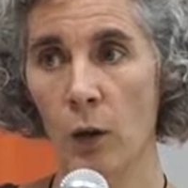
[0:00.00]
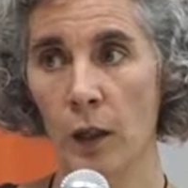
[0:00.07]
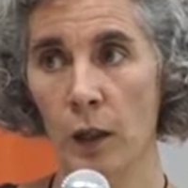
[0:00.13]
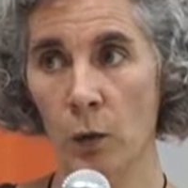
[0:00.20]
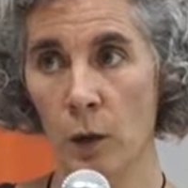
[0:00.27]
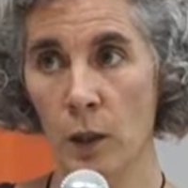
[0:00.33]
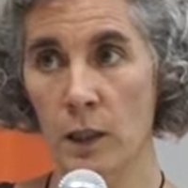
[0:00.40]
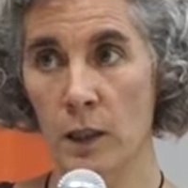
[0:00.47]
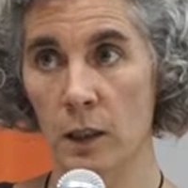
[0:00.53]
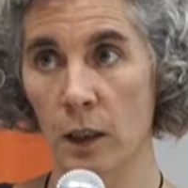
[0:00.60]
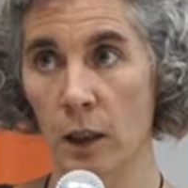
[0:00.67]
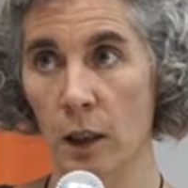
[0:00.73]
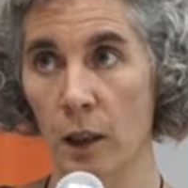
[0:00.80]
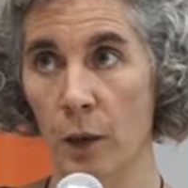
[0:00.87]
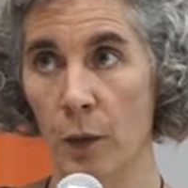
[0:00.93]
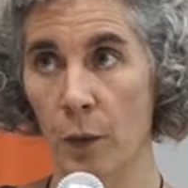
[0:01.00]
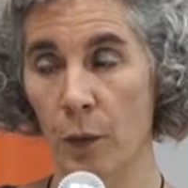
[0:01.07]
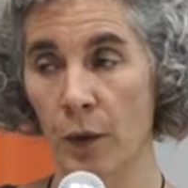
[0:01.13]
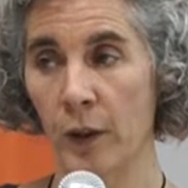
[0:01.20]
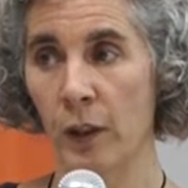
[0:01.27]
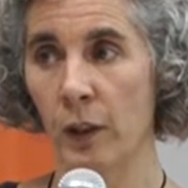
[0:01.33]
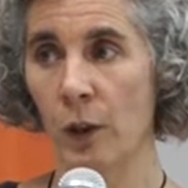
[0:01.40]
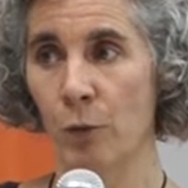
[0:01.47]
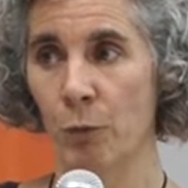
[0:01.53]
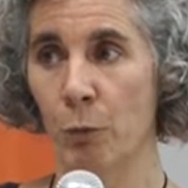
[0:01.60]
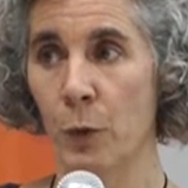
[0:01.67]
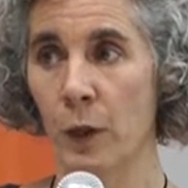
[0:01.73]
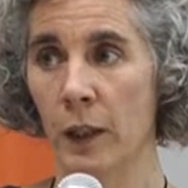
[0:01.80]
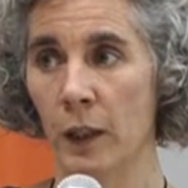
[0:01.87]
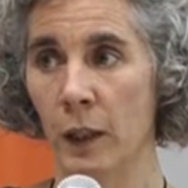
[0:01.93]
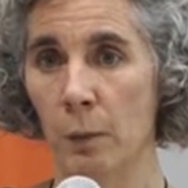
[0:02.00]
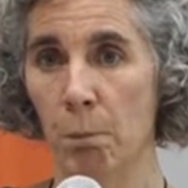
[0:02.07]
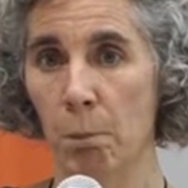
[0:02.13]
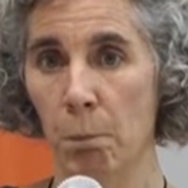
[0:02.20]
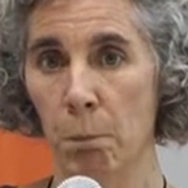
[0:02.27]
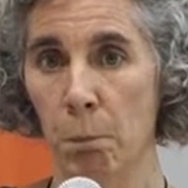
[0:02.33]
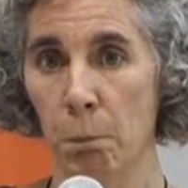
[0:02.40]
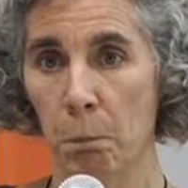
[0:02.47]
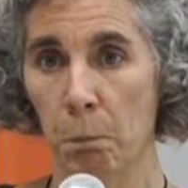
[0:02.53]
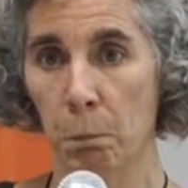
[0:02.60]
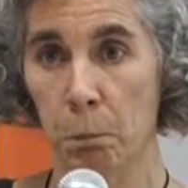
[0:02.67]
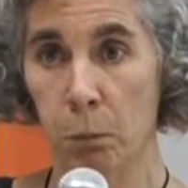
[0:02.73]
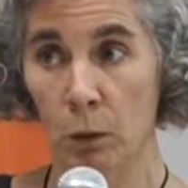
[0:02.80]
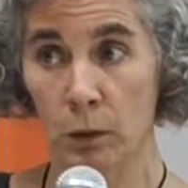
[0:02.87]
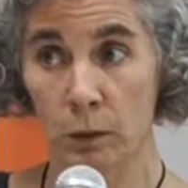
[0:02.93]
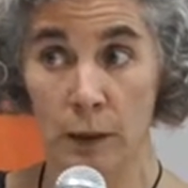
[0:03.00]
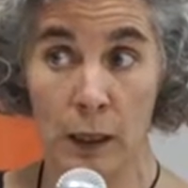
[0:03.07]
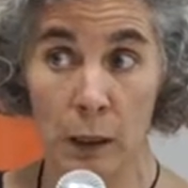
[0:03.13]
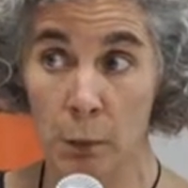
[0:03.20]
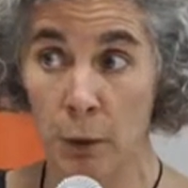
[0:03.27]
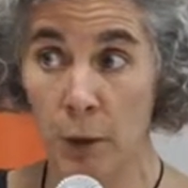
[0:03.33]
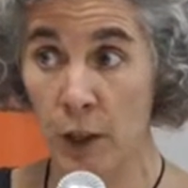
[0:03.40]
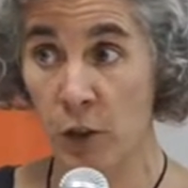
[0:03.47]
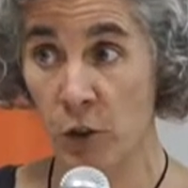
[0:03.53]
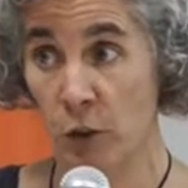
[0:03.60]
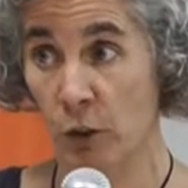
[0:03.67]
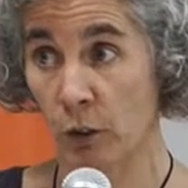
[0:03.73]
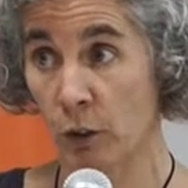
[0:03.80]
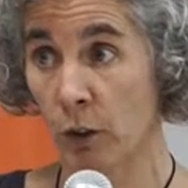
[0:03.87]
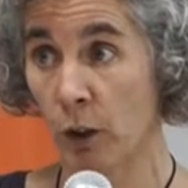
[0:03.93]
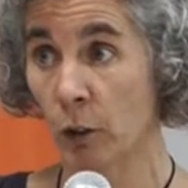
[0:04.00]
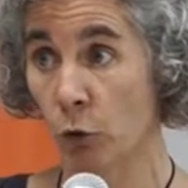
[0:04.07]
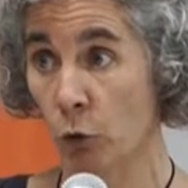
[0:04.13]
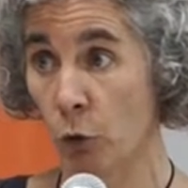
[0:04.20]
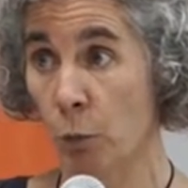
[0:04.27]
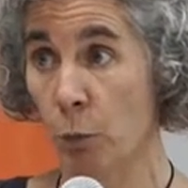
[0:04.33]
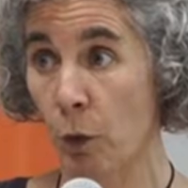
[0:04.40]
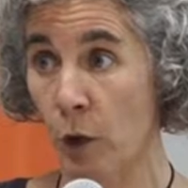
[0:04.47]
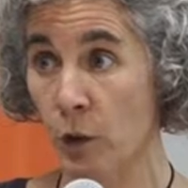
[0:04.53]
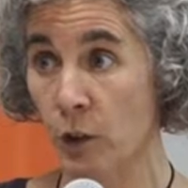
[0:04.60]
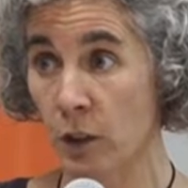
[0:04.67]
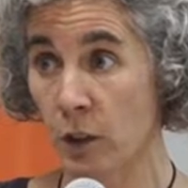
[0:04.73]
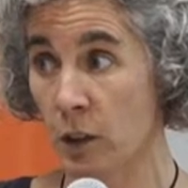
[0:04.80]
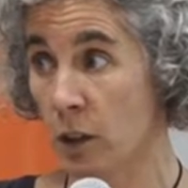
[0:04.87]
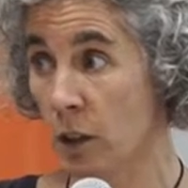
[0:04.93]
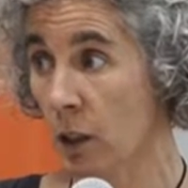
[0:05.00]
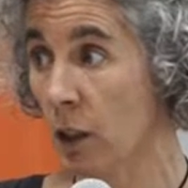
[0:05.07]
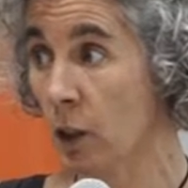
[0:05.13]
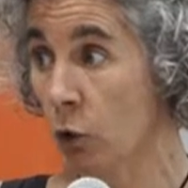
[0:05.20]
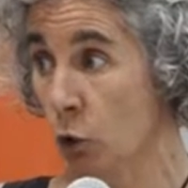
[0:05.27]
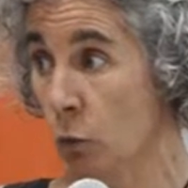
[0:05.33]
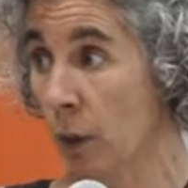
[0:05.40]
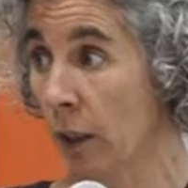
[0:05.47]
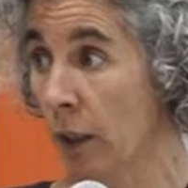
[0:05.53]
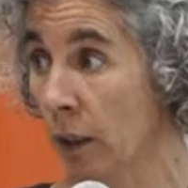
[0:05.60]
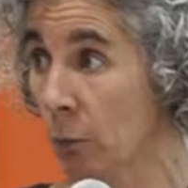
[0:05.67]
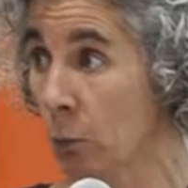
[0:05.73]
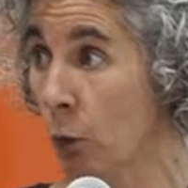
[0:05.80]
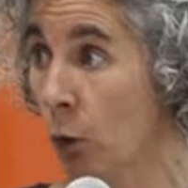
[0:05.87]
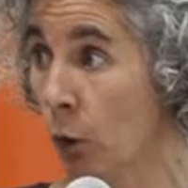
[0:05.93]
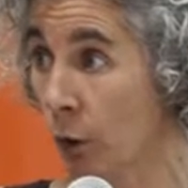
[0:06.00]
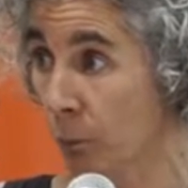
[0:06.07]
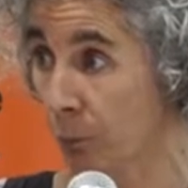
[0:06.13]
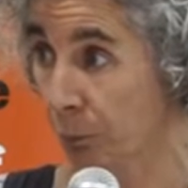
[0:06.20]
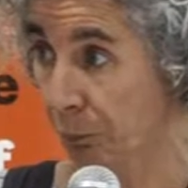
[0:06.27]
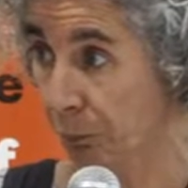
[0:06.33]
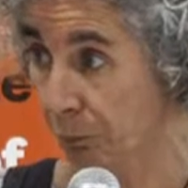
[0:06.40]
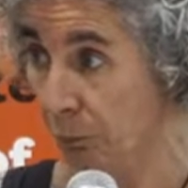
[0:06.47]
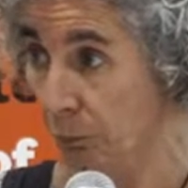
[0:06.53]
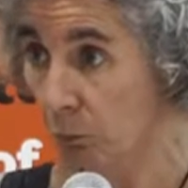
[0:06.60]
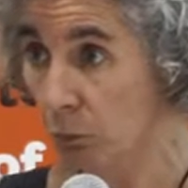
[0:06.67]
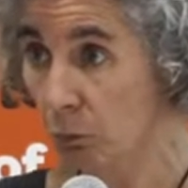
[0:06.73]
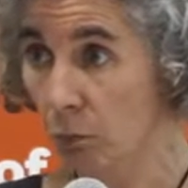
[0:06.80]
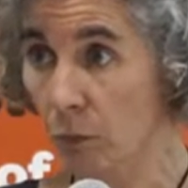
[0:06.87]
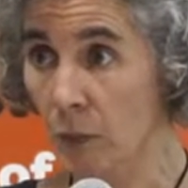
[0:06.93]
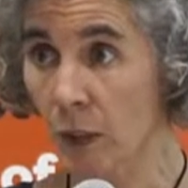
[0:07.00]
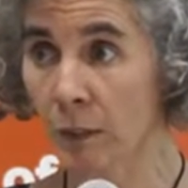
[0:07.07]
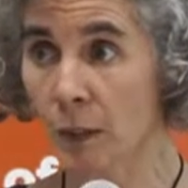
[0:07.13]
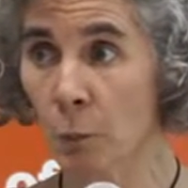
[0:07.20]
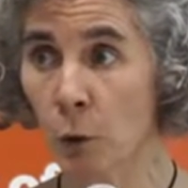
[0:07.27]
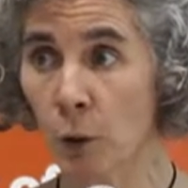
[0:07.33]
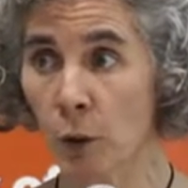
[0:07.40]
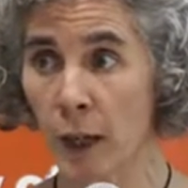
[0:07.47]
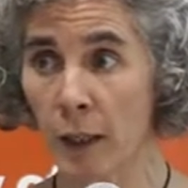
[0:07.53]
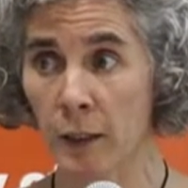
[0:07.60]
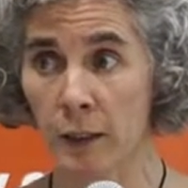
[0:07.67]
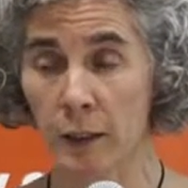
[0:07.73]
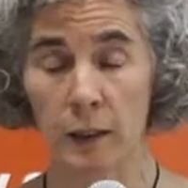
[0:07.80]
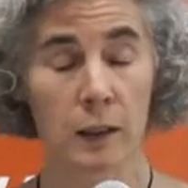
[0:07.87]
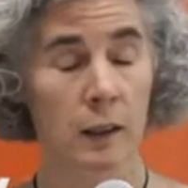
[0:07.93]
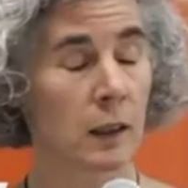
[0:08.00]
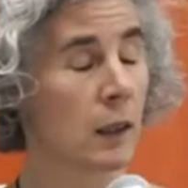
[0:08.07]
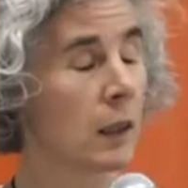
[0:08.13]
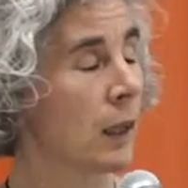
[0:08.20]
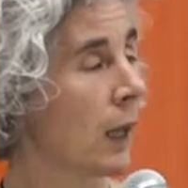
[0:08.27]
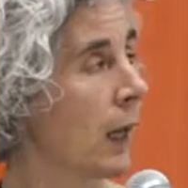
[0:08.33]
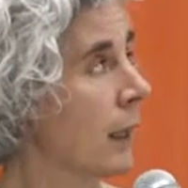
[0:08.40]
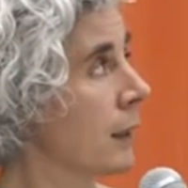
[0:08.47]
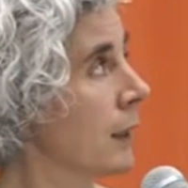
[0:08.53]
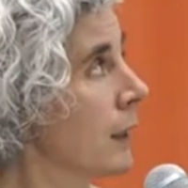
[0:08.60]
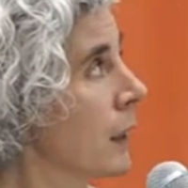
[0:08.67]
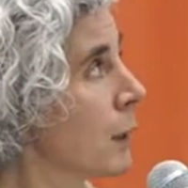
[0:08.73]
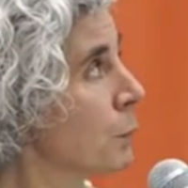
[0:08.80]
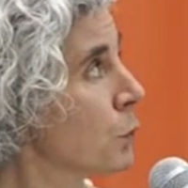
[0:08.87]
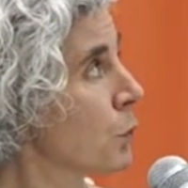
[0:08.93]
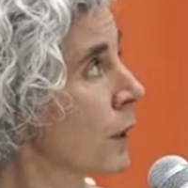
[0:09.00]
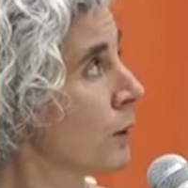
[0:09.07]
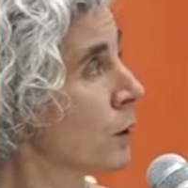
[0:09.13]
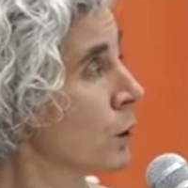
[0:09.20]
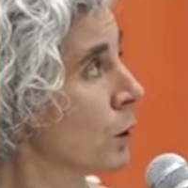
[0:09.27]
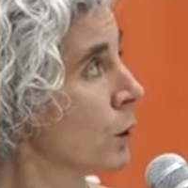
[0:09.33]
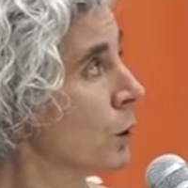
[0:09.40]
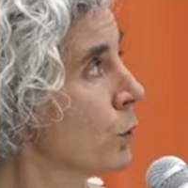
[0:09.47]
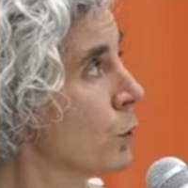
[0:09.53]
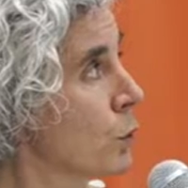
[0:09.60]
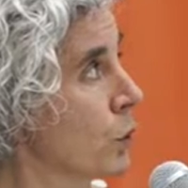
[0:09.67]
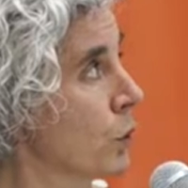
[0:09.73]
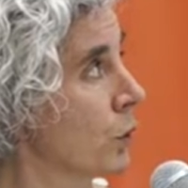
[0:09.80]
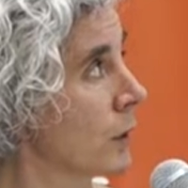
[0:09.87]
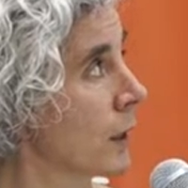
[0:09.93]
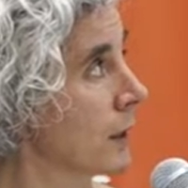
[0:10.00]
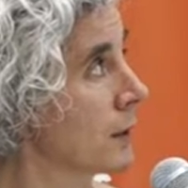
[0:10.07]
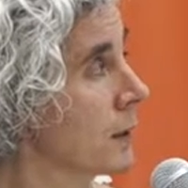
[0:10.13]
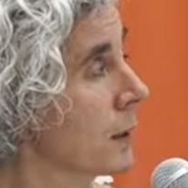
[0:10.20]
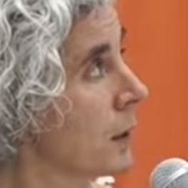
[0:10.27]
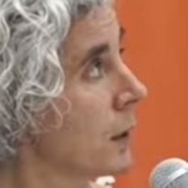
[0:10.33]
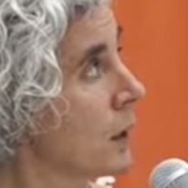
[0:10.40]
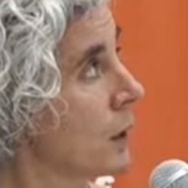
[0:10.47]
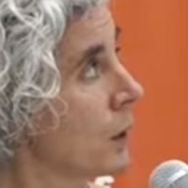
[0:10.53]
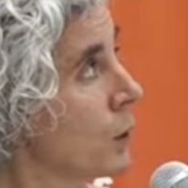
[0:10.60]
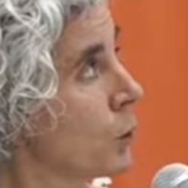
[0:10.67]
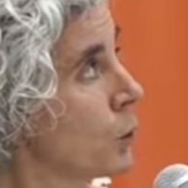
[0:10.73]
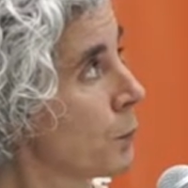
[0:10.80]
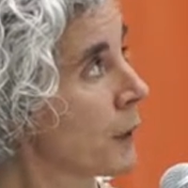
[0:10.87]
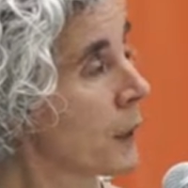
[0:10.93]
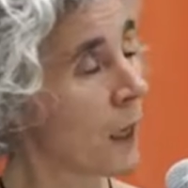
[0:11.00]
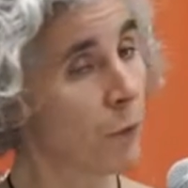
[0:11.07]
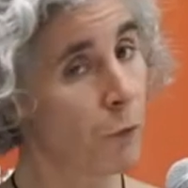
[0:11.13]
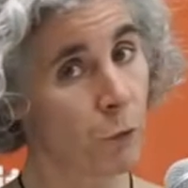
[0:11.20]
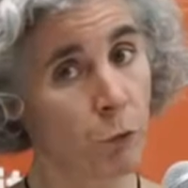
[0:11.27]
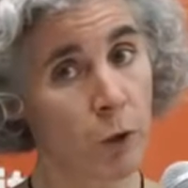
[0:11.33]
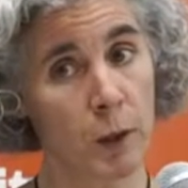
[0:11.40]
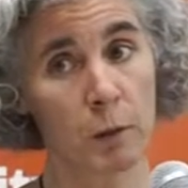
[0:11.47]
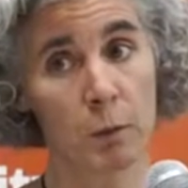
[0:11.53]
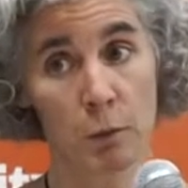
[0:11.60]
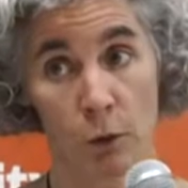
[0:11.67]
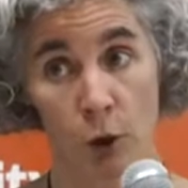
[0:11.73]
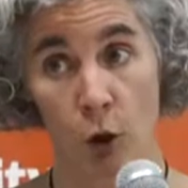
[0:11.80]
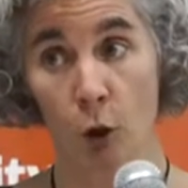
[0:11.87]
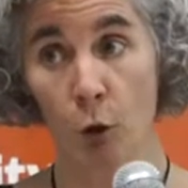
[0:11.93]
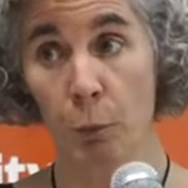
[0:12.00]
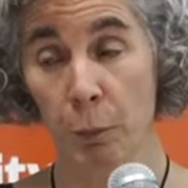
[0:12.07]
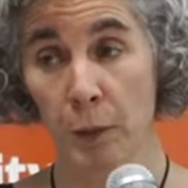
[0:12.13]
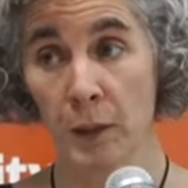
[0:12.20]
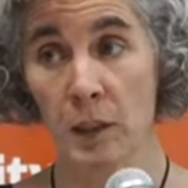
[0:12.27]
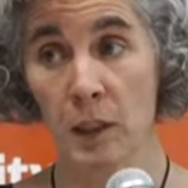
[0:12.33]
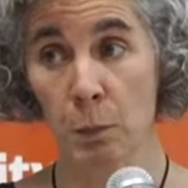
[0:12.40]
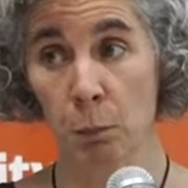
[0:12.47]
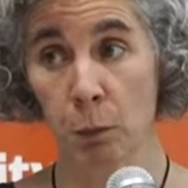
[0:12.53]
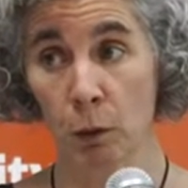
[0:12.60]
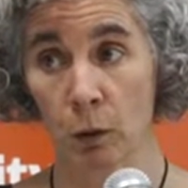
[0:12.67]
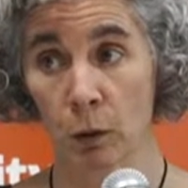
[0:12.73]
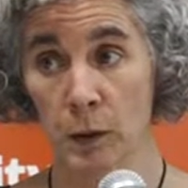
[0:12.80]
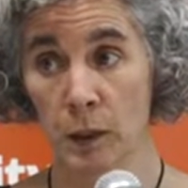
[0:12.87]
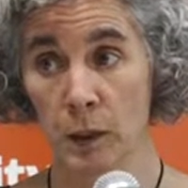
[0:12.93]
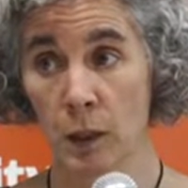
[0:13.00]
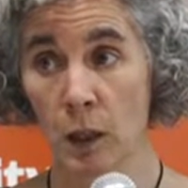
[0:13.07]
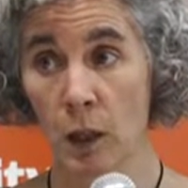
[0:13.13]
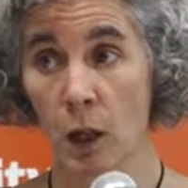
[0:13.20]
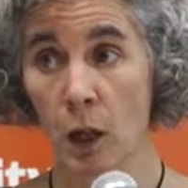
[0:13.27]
he was thinking of bringing deliberation into the process to make it more democratic. And he came to that conclusion that you may have three core principles